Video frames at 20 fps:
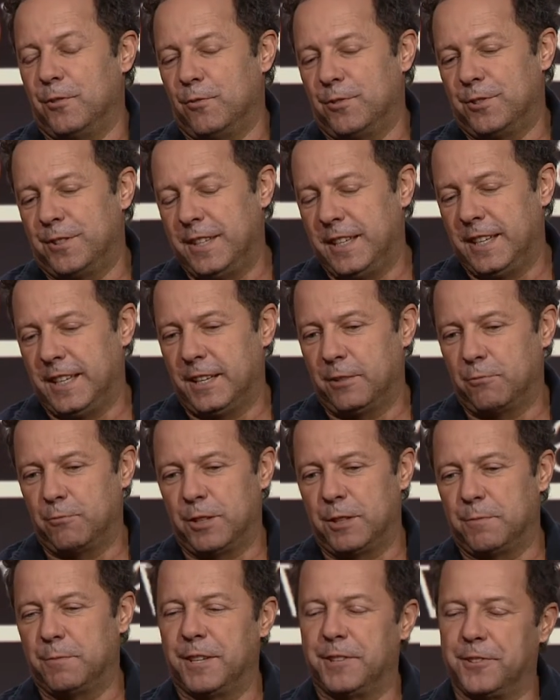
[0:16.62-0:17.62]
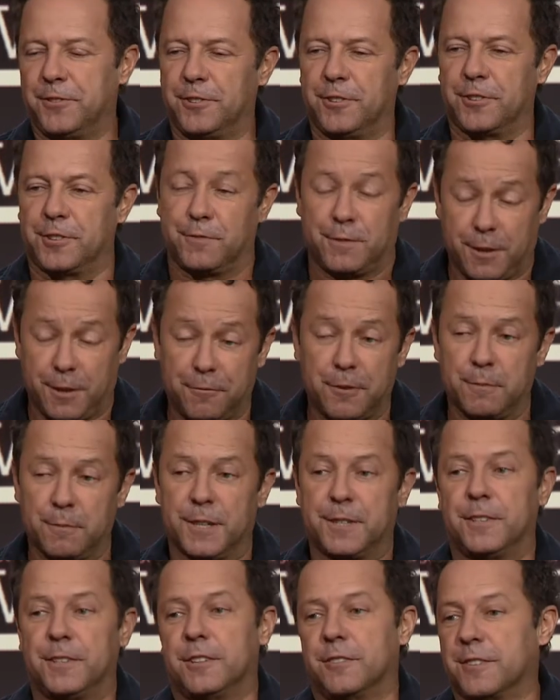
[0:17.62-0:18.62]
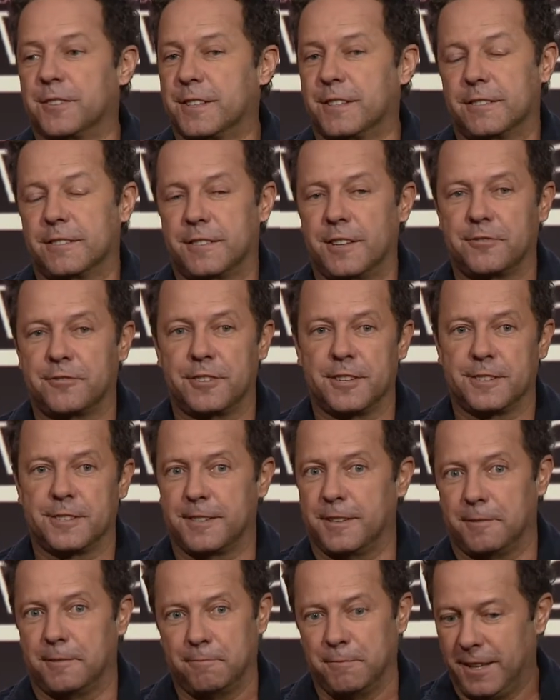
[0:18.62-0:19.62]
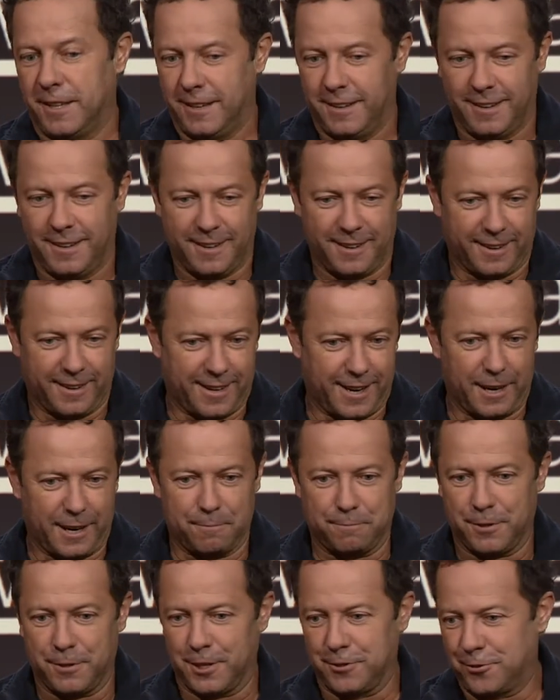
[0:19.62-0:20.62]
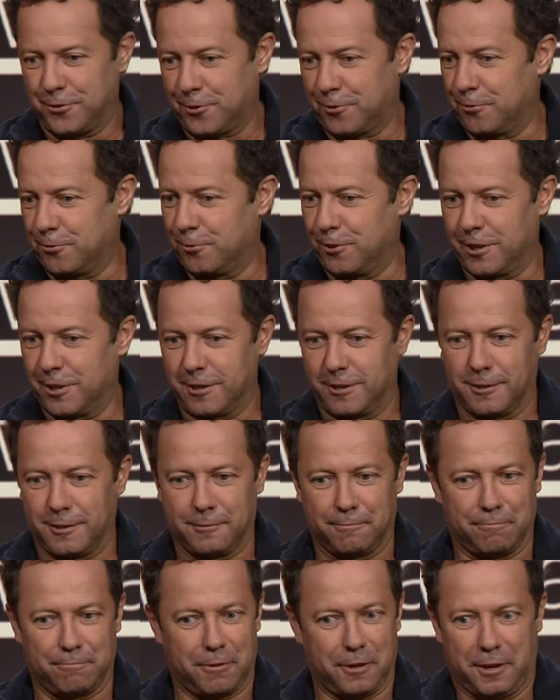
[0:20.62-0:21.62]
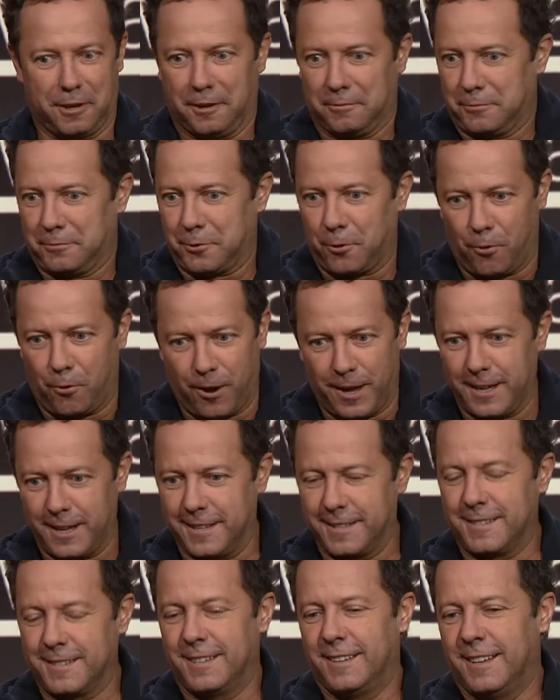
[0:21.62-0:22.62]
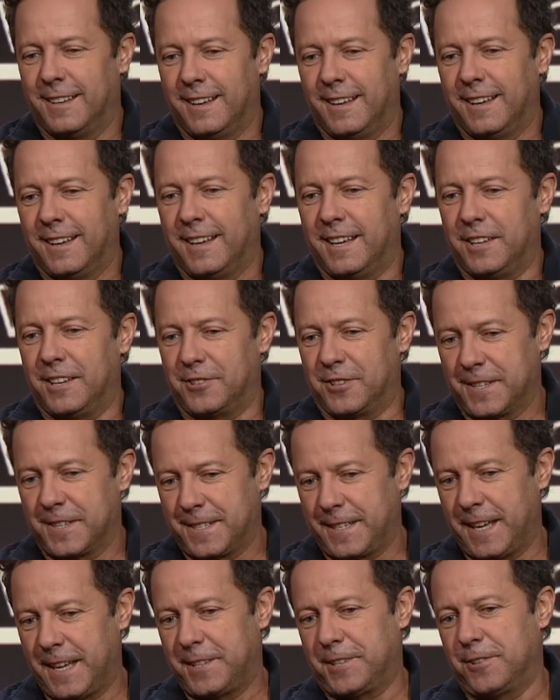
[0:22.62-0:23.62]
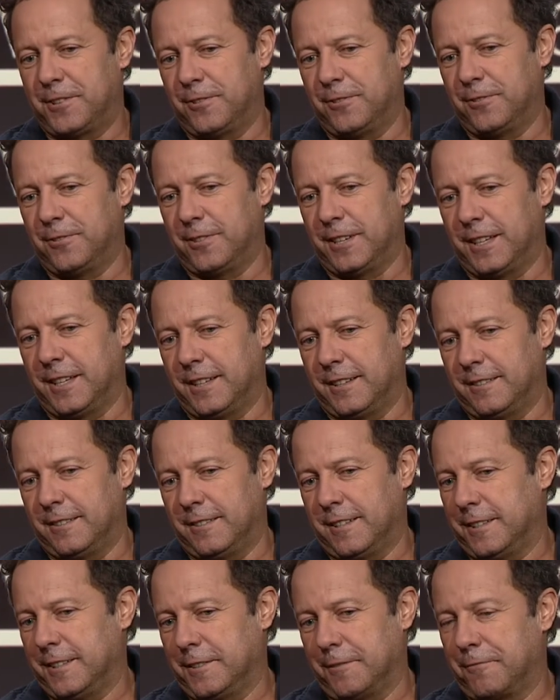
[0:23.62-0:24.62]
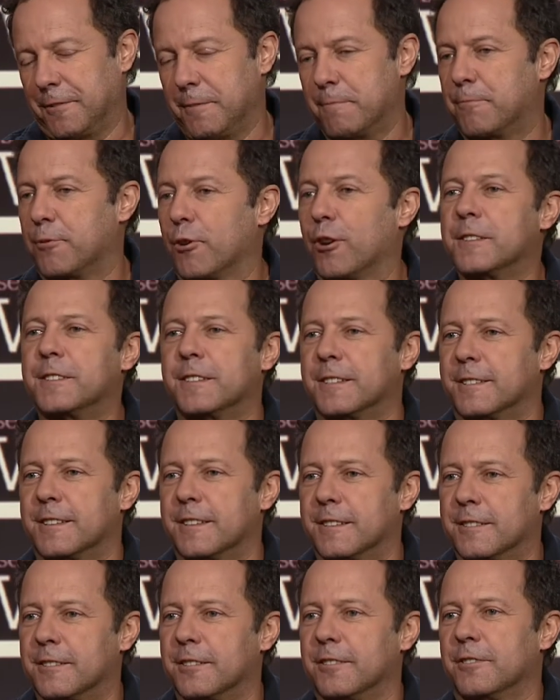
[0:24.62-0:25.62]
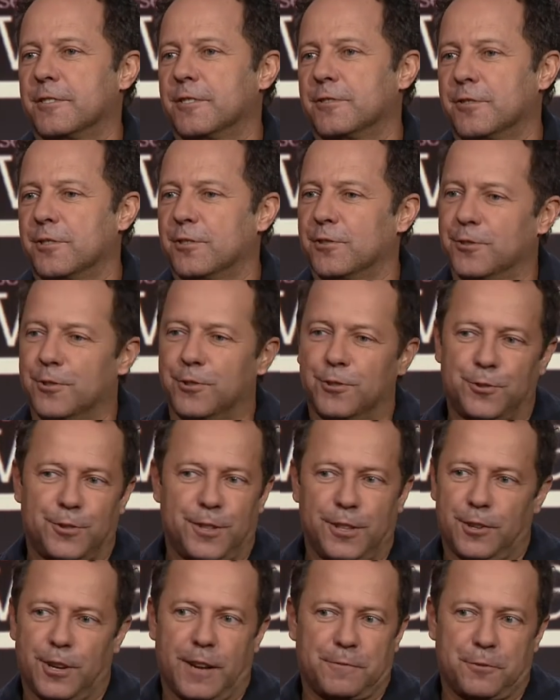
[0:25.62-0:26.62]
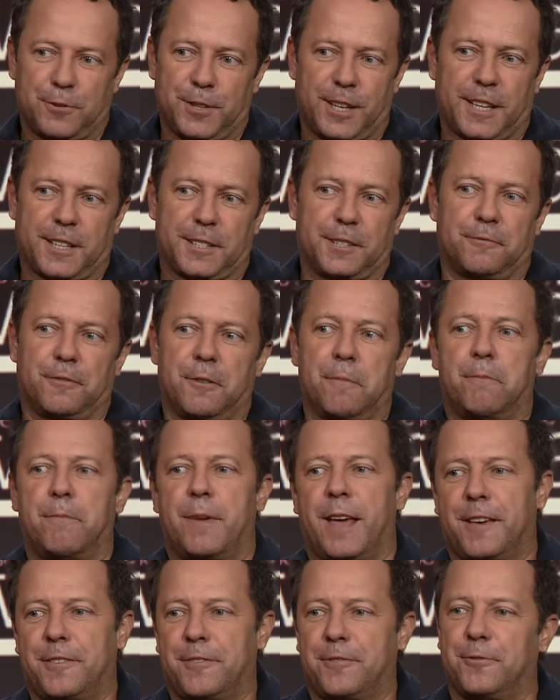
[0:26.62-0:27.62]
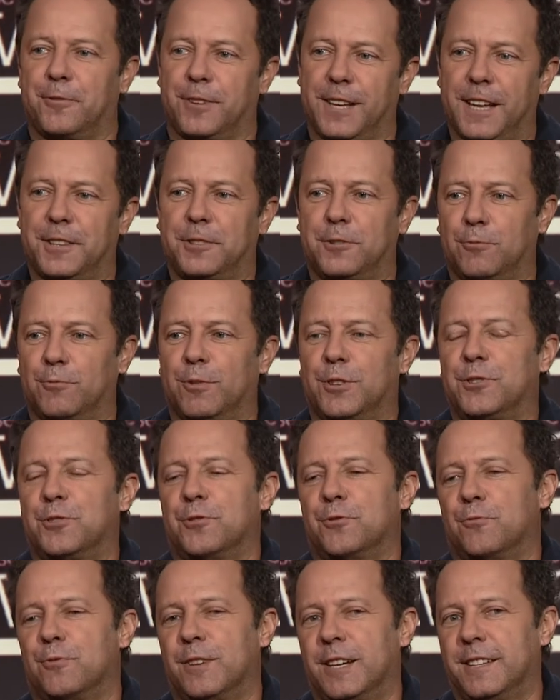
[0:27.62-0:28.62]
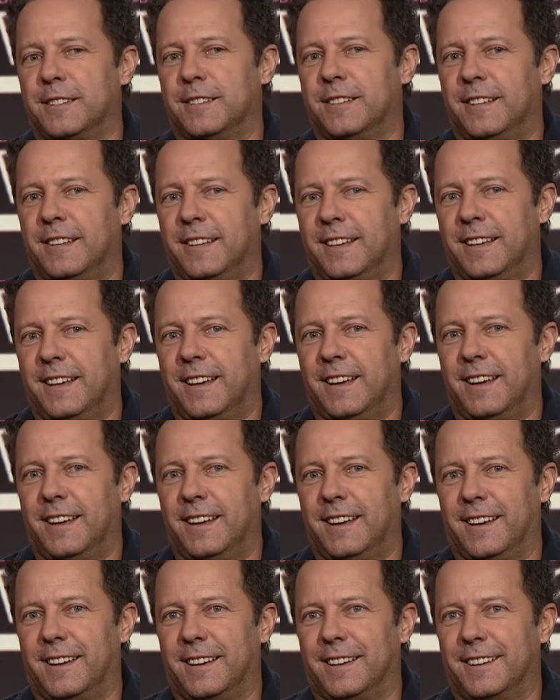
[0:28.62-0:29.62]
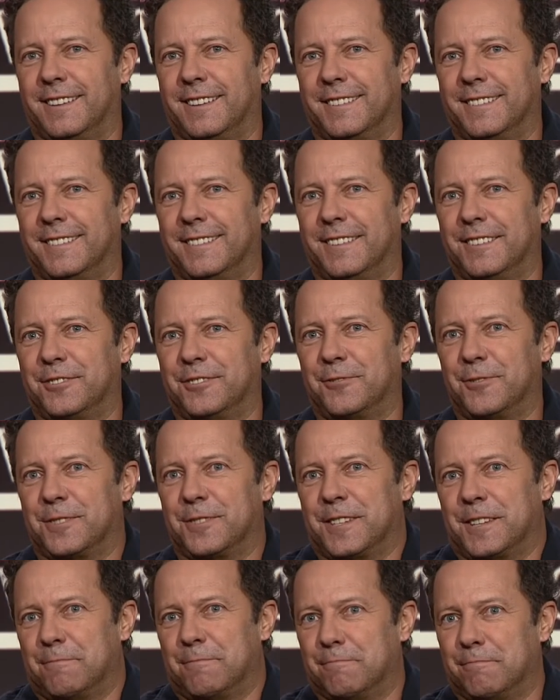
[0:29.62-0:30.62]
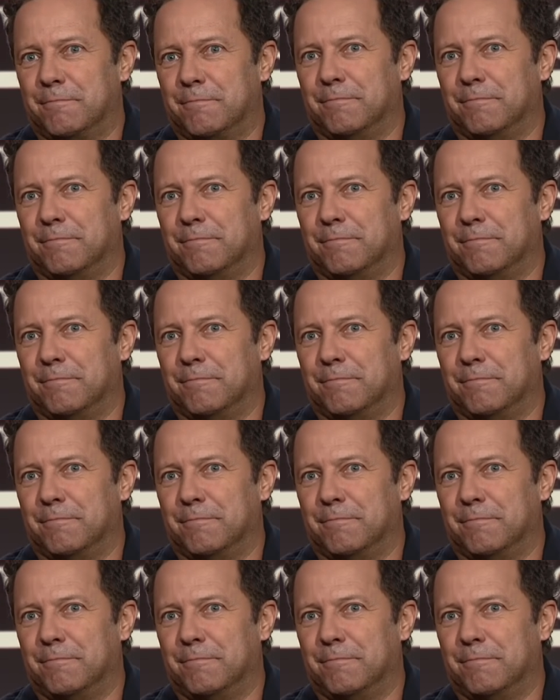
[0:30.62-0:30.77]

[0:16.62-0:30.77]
dealing with materials, different materials such as uh, garbage, sugar, uh, toys, it just sets you in, in different processes, you know. You, you, you have to take a different path to get to what you want. Uh, choosing